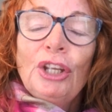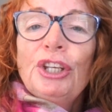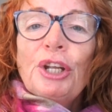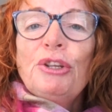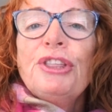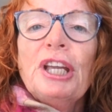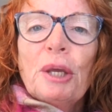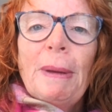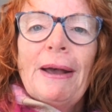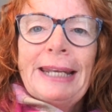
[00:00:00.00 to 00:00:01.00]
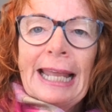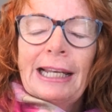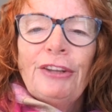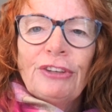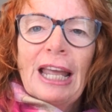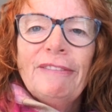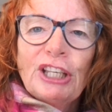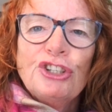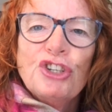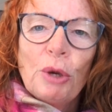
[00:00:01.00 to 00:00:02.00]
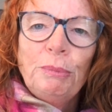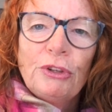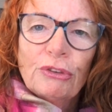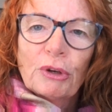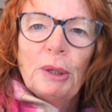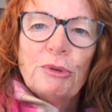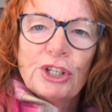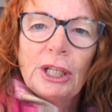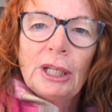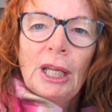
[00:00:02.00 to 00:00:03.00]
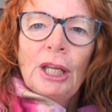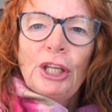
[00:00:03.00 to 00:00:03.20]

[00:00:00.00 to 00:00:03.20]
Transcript: You know, you think about an adolescent having a job description,